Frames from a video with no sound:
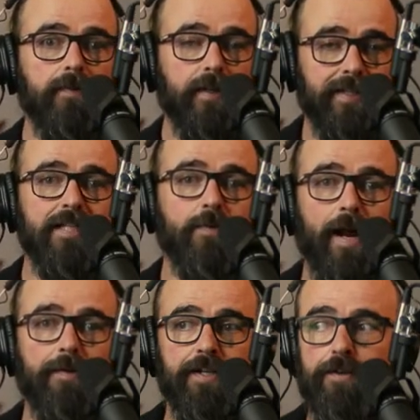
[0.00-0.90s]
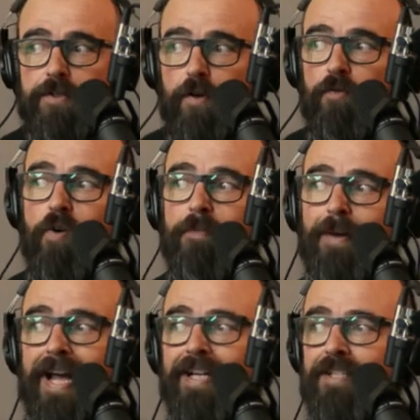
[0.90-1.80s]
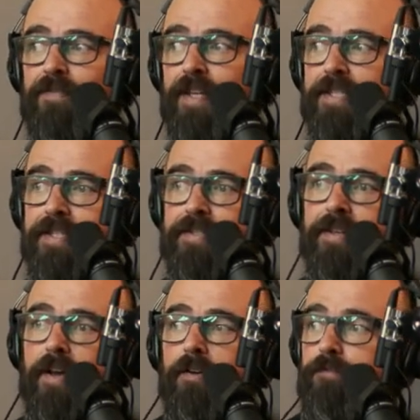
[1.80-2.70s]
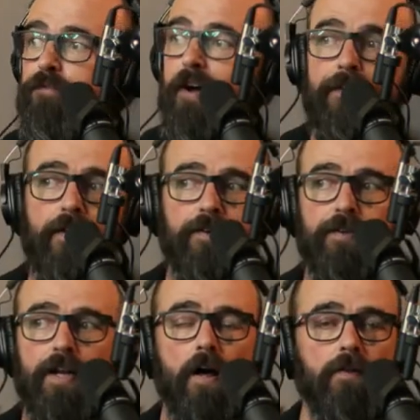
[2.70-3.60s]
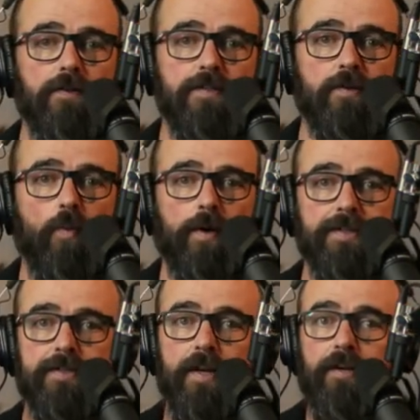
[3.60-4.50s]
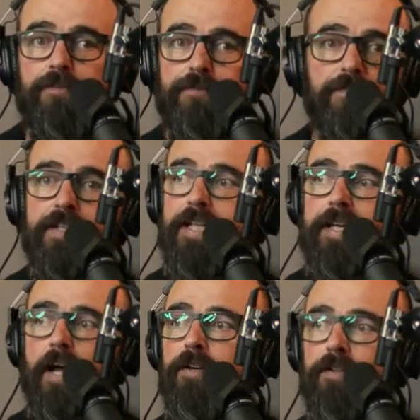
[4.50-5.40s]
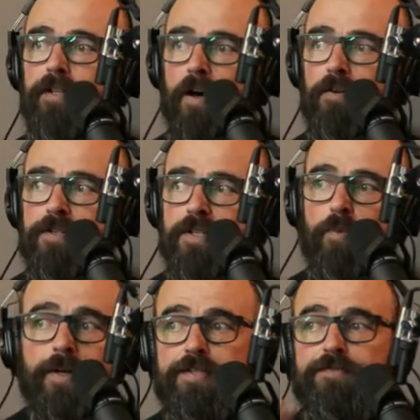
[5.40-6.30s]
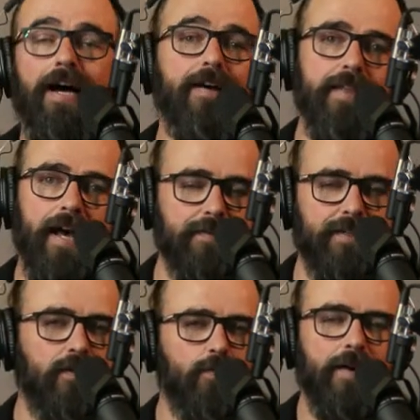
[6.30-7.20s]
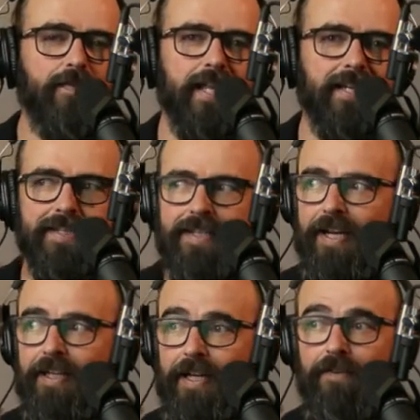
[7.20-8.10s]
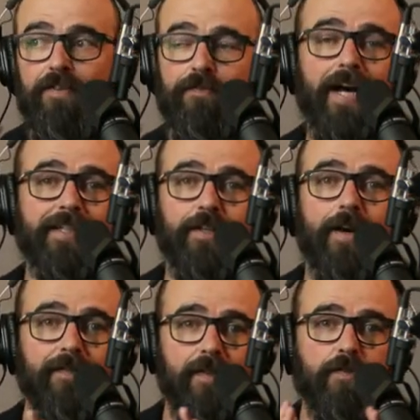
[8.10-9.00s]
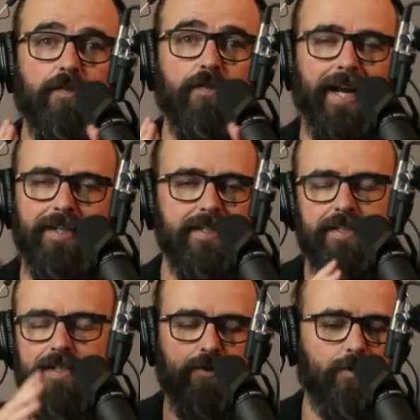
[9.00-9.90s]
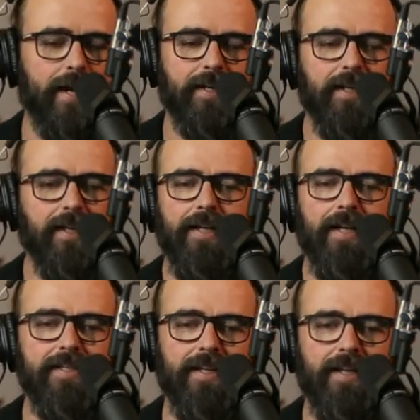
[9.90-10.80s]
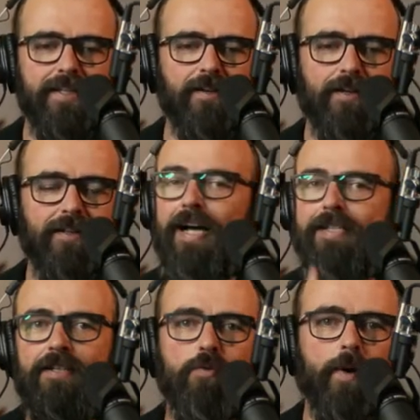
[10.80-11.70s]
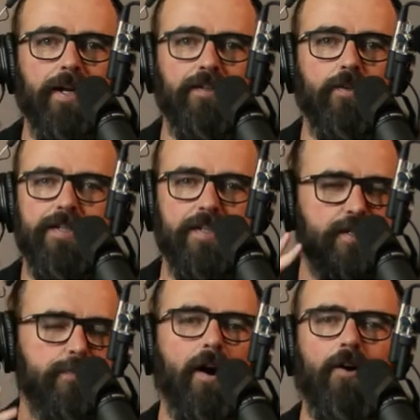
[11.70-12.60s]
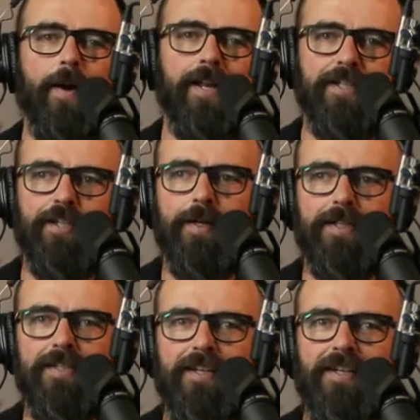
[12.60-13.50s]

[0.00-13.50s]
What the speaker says: Like, that's what I would do. So if one package of this is $500 and one is $1,500 and one is $5,000, whatever that is. And I love the fact that you have the three packages. It's a classical way to do it. It's a smart way to do it.